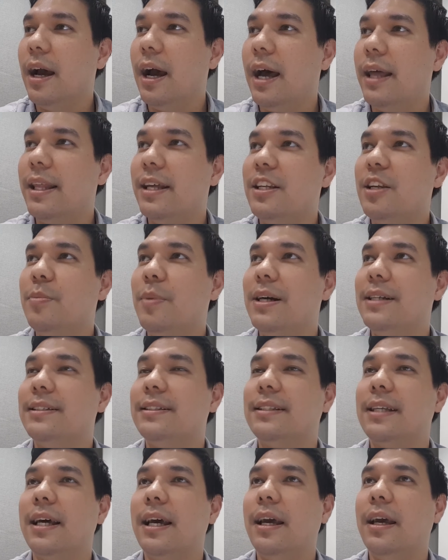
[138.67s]
and then you might
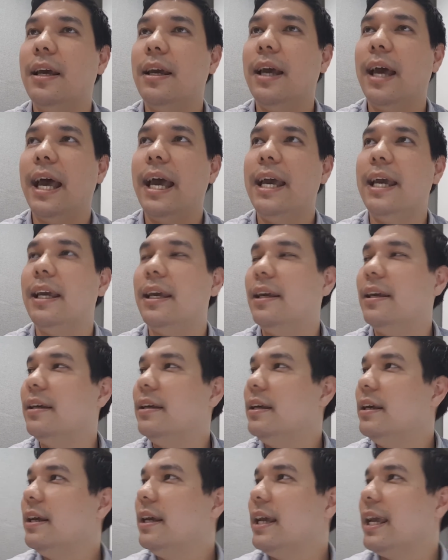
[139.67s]
say, hey,
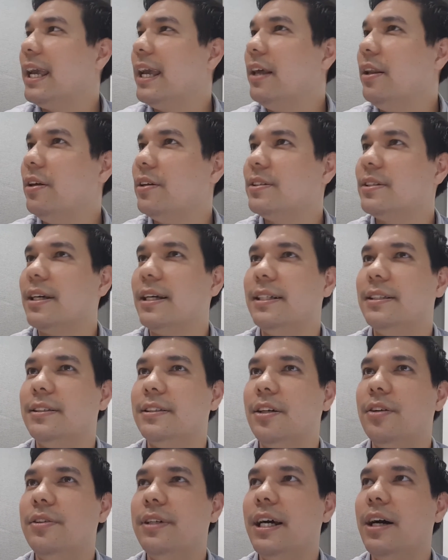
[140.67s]
he looks kind of
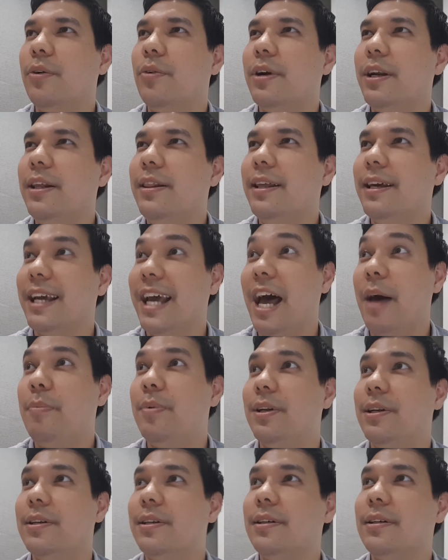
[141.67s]
zoned out. What do you think
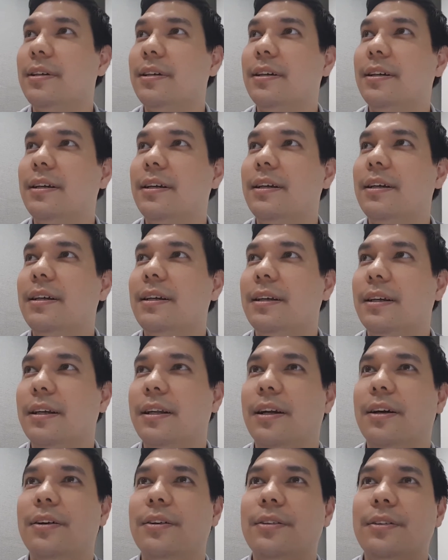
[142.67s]
happened?
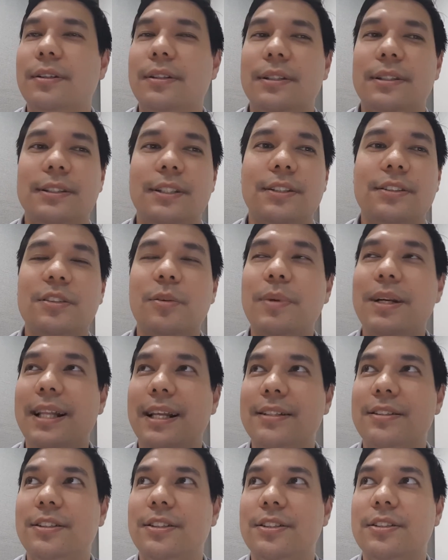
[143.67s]
You know, so somebody
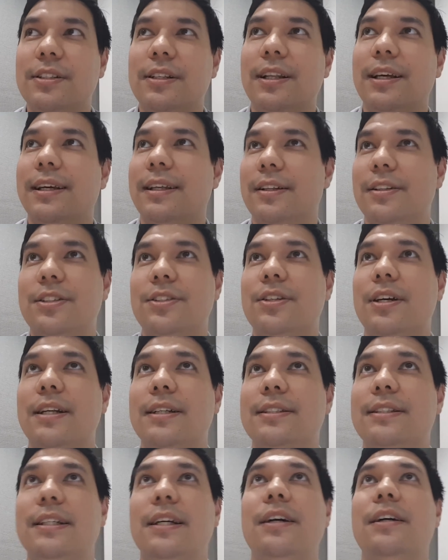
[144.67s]
that's just like, they're just kind
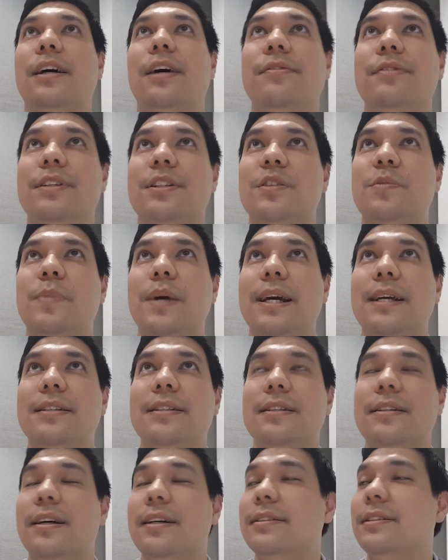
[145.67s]
of staring off into
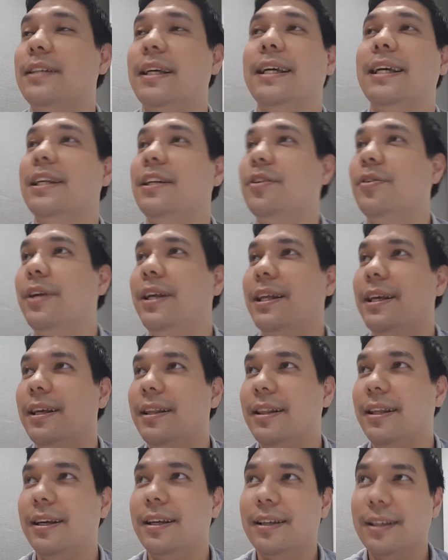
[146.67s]
space and not saying and doing
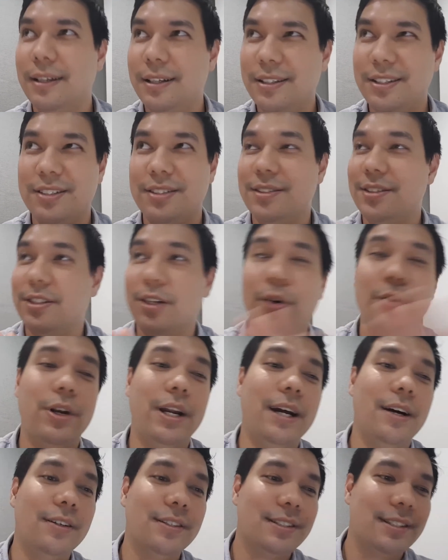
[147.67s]
anything, just zone
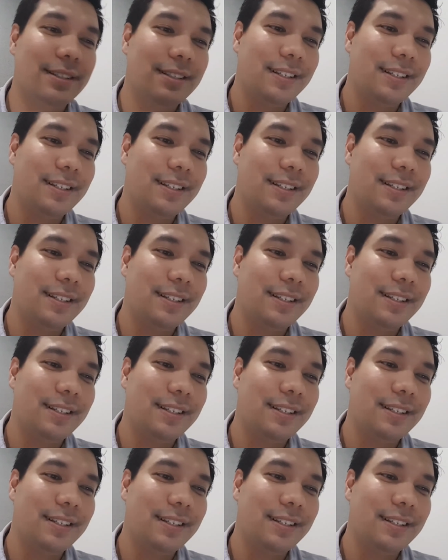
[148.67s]
out.